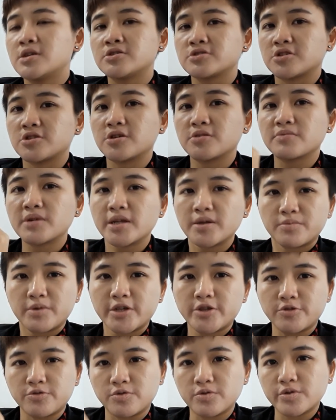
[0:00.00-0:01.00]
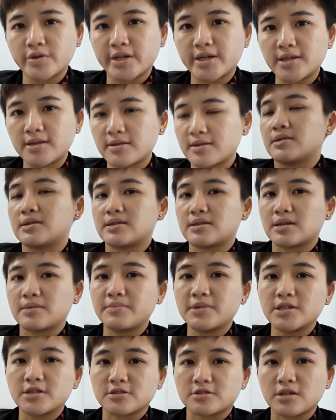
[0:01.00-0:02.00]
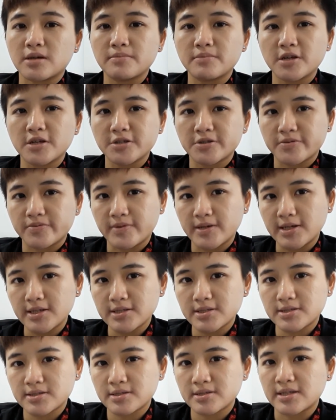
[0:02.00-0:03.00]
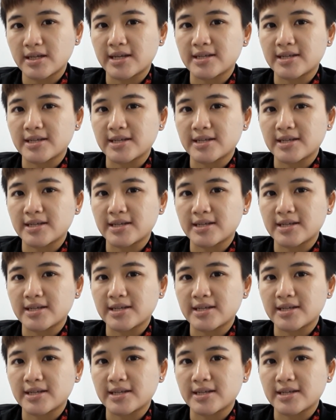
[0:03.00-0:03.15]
So the right way to do it, determine the stop loss first,